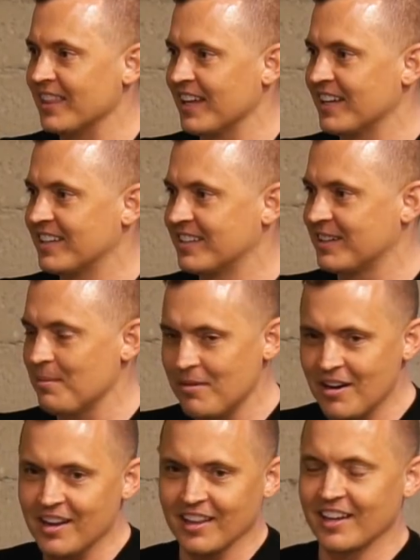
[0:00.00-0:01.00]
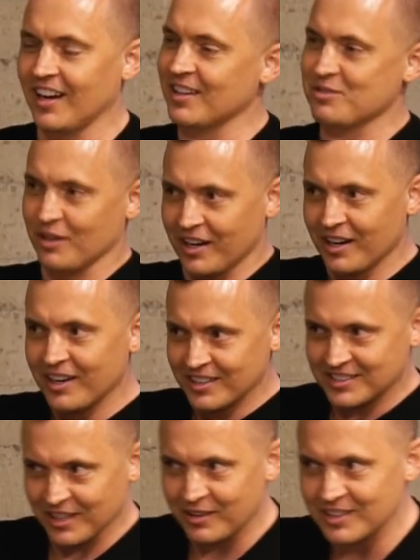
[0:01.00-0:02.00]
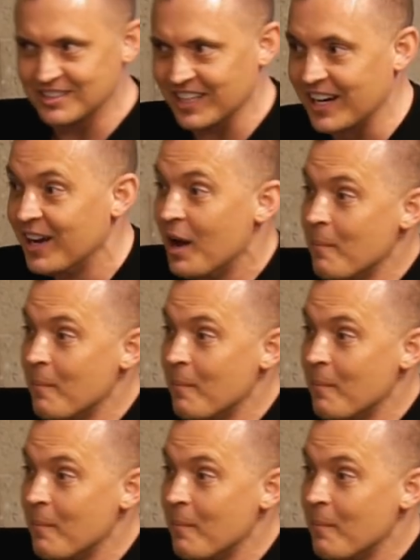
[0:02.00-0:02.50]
Like, come on. Like, so I understand what you're saying.